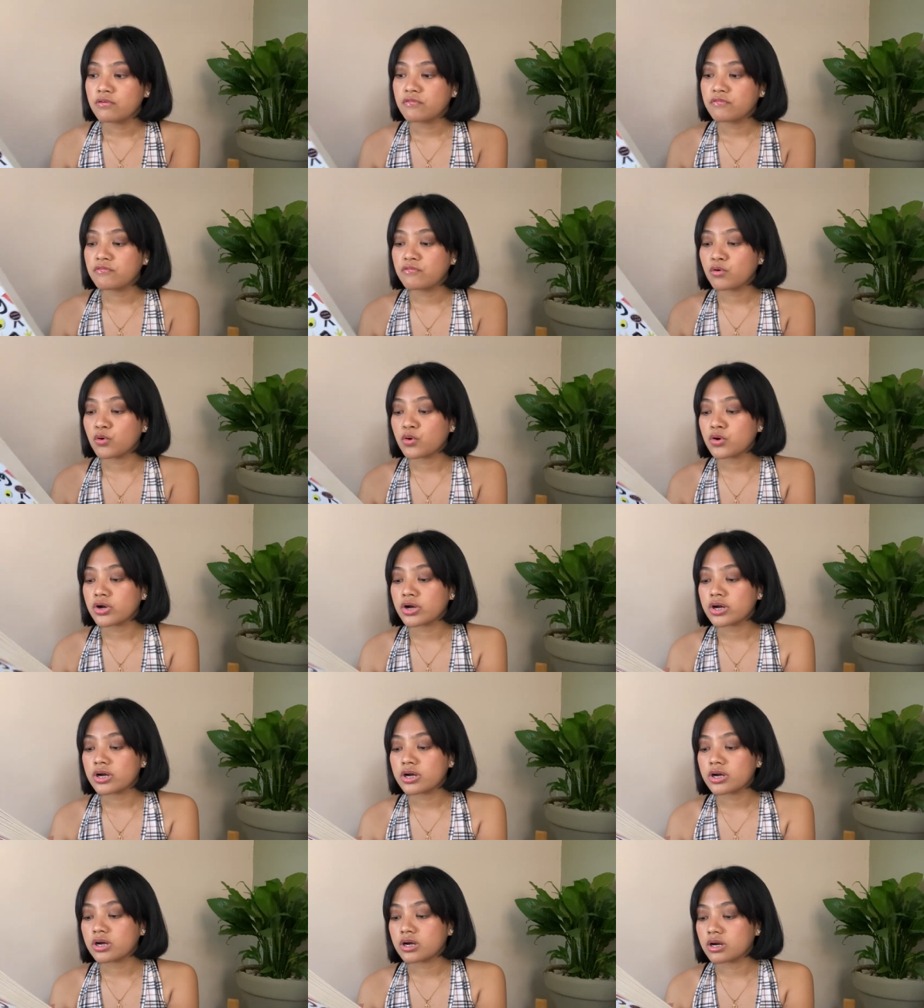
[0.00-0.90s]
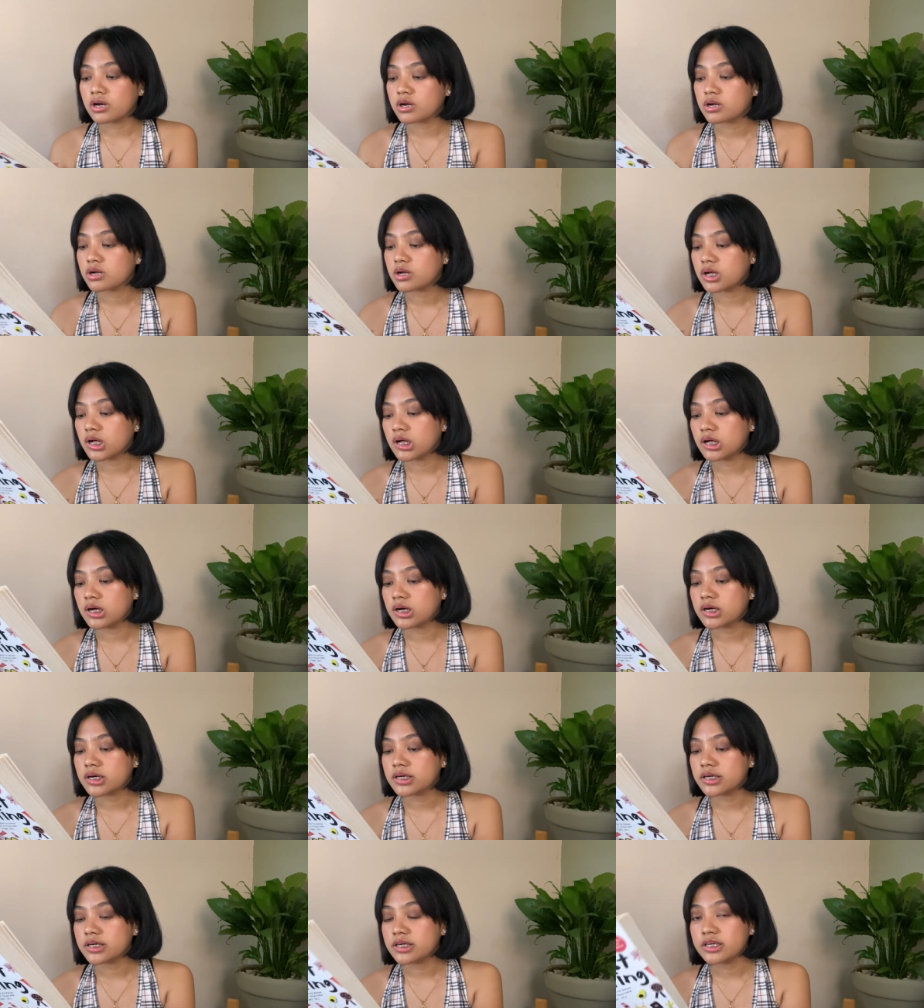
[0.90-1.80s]
for
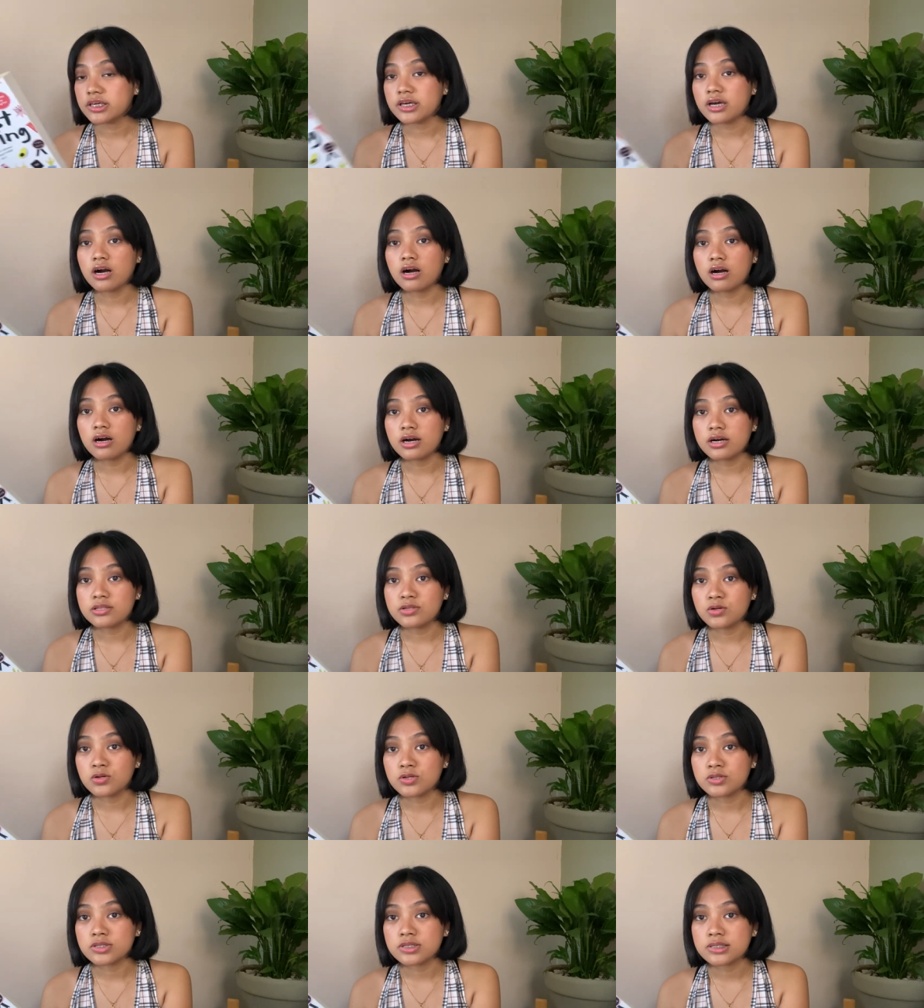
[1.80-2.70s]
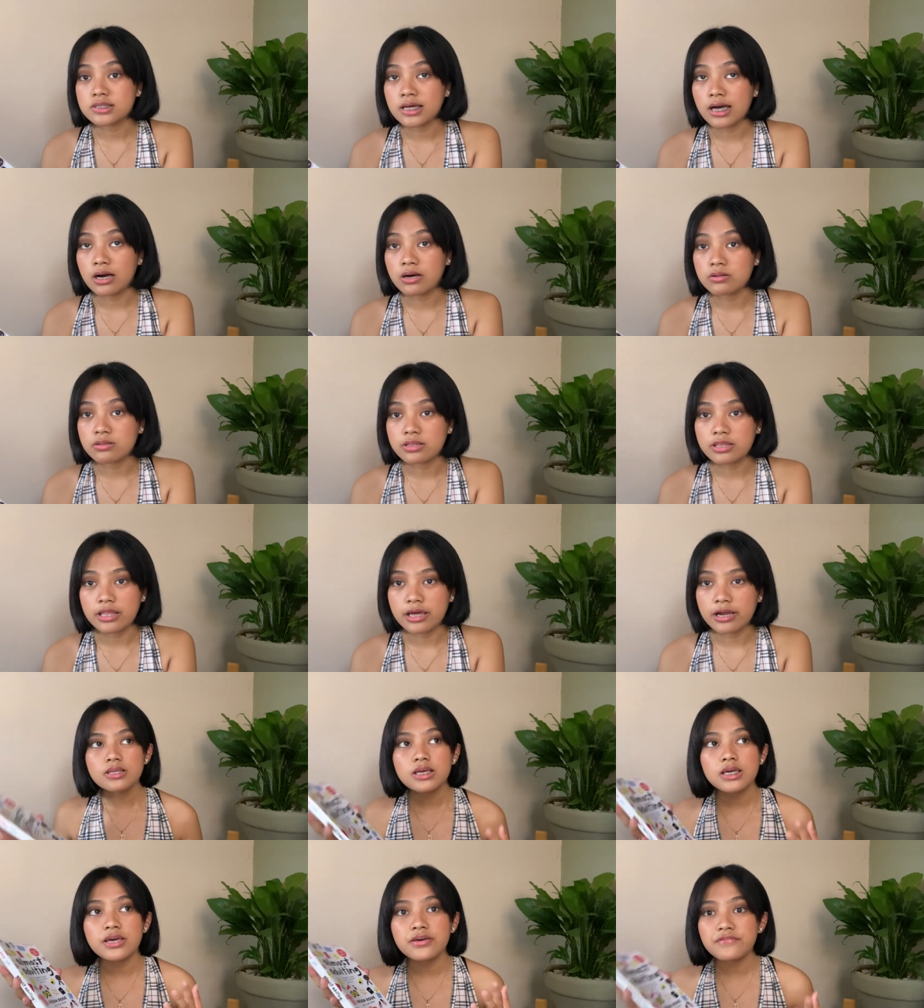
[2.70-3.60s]
young adults out
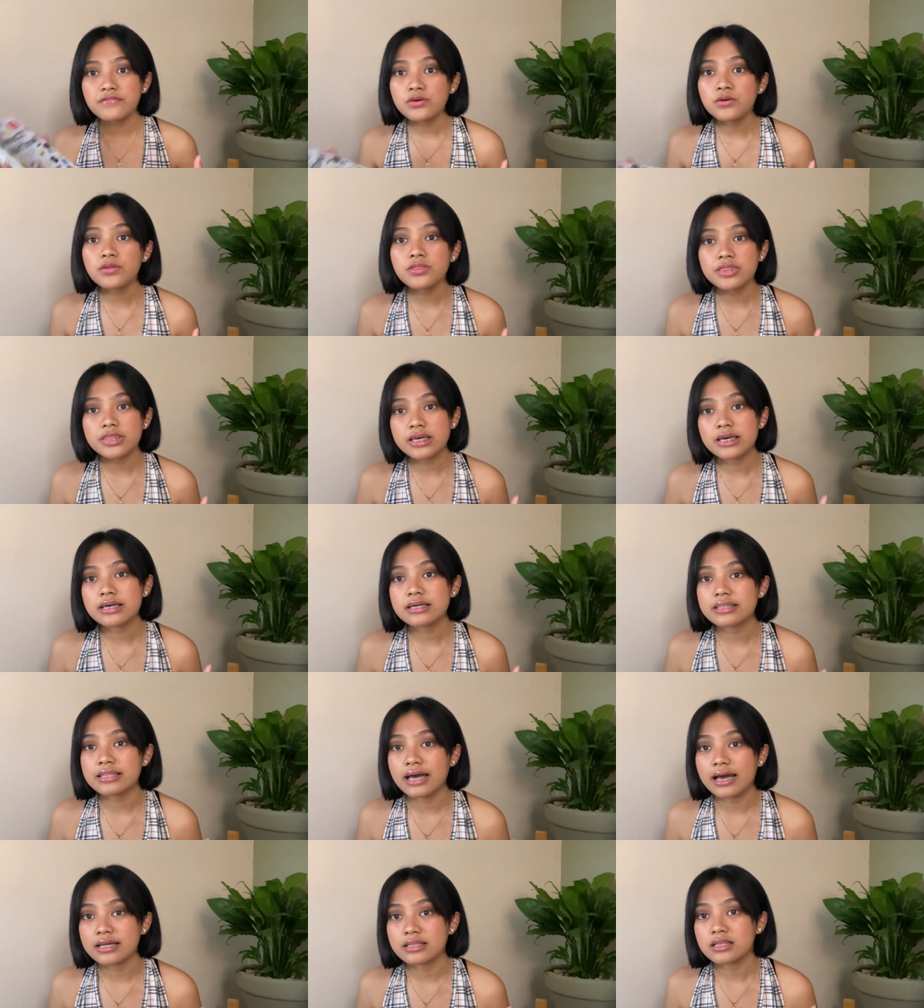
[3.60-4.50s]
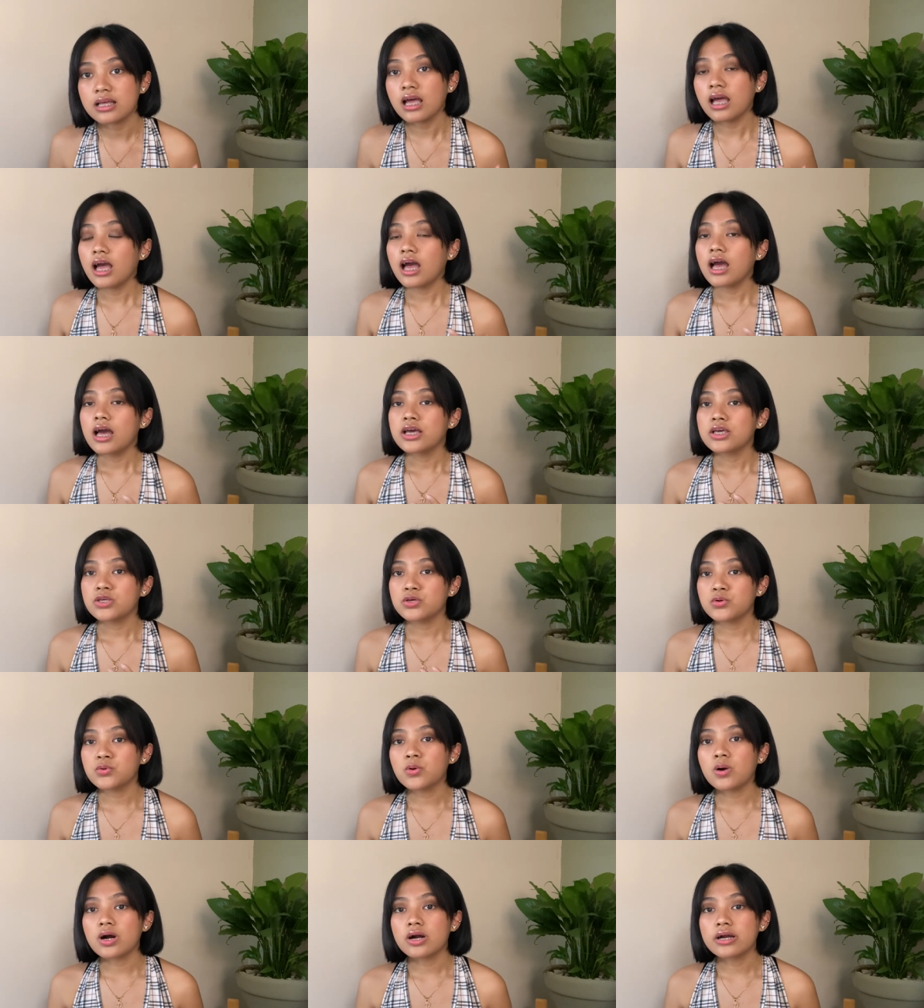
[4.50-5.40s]
there. If you think that
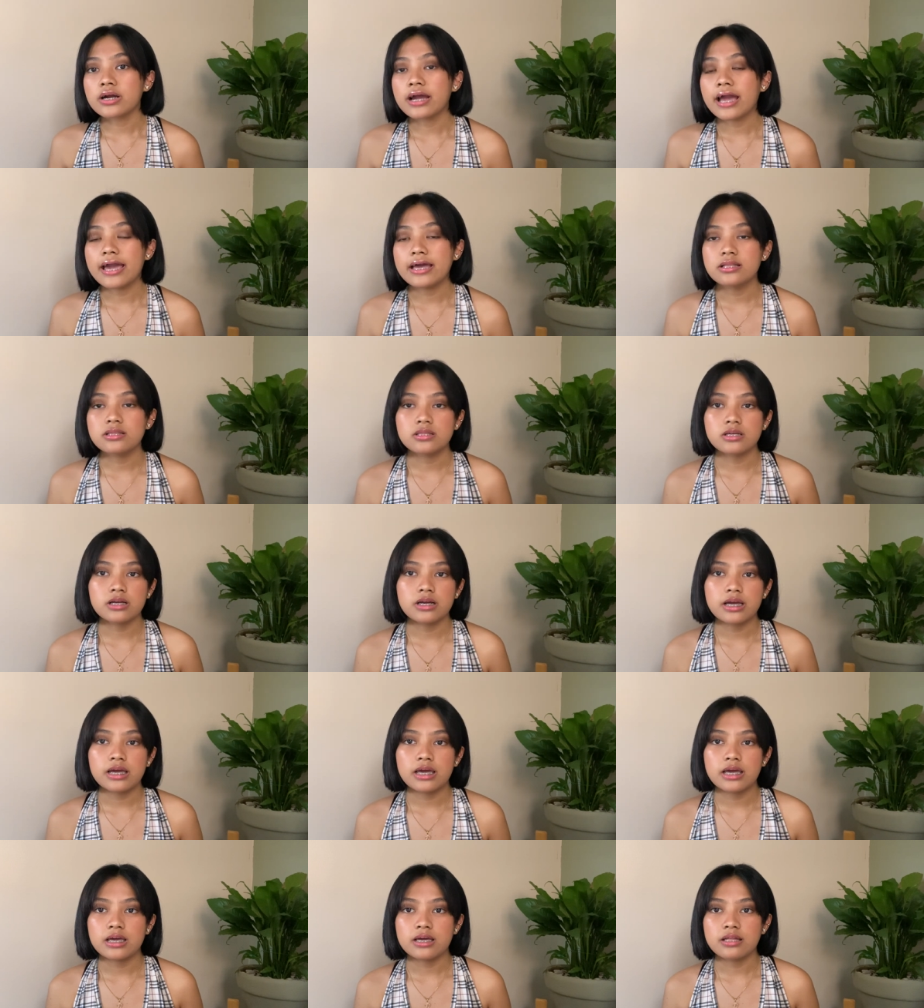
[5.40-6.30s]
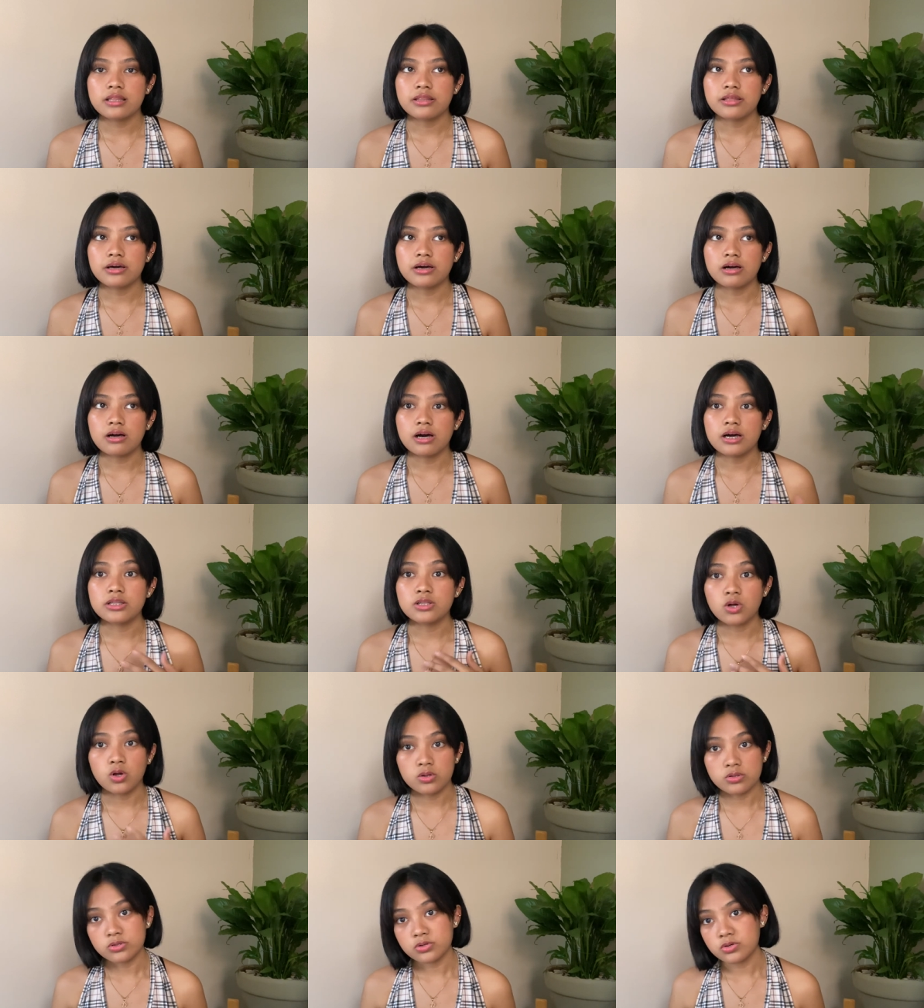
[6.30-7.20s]
you are entering the
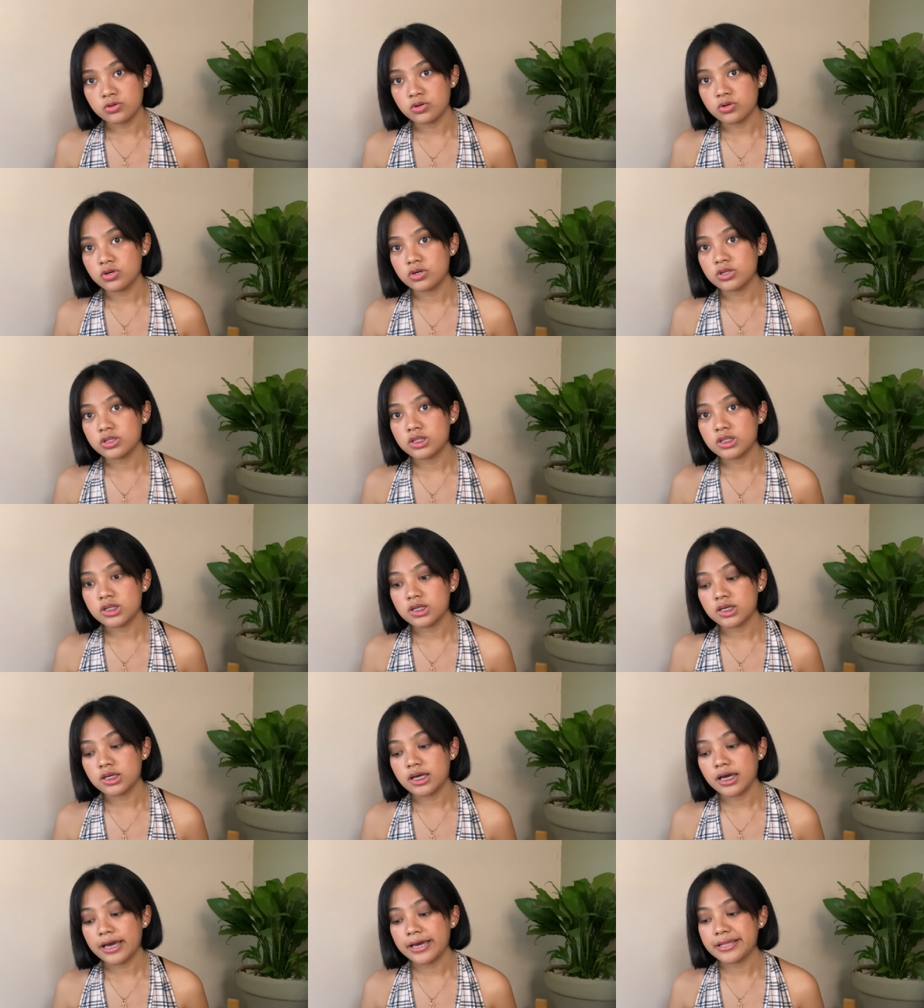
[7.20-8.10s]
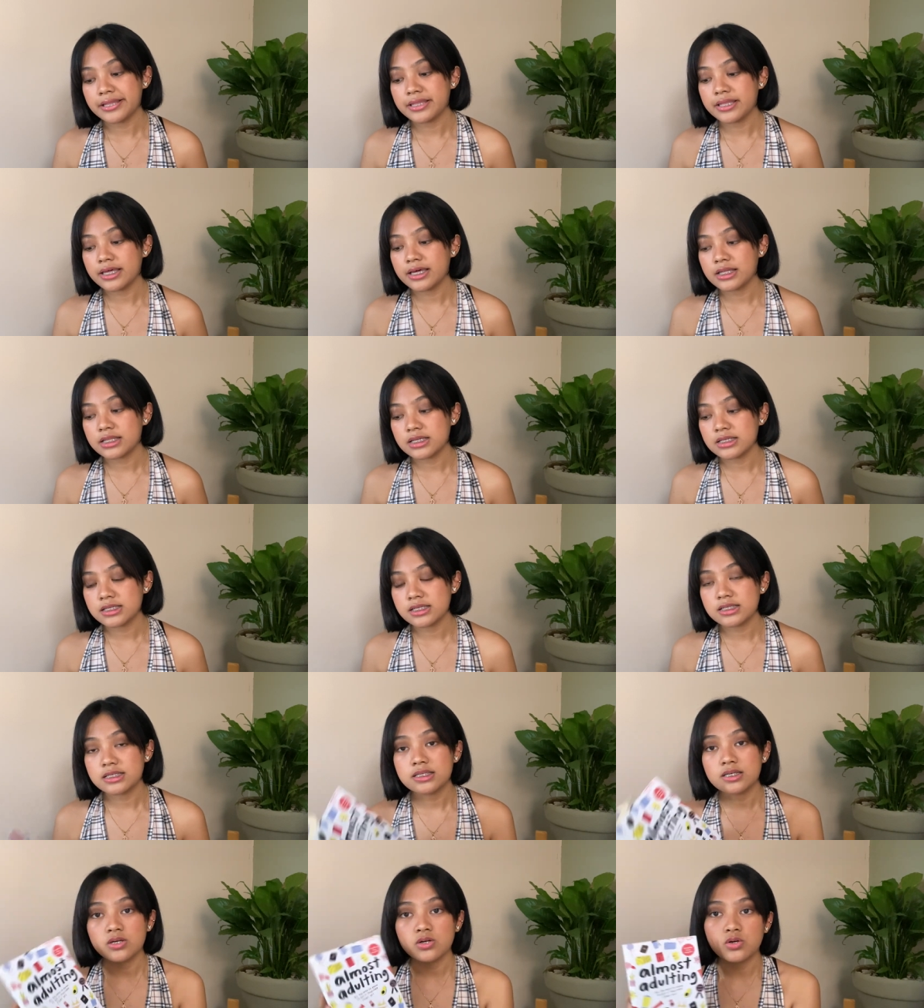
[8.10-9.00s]
adulthood, I think this
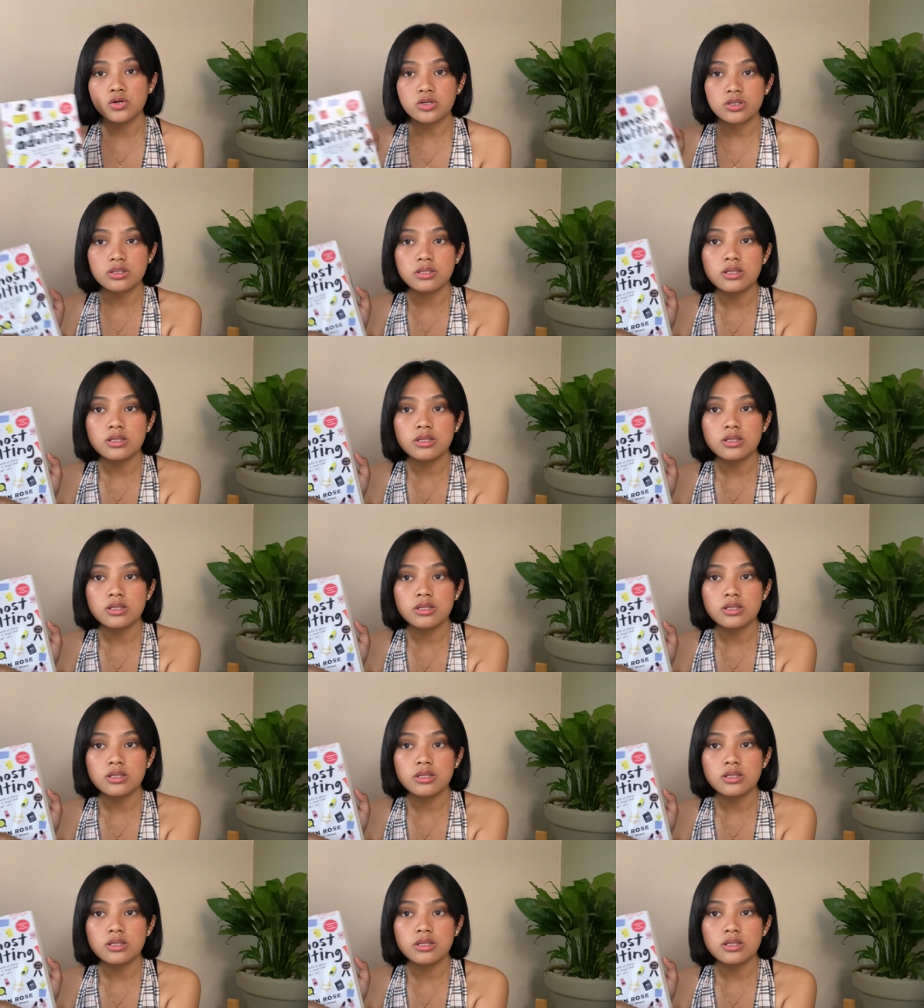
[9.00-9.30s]
is a good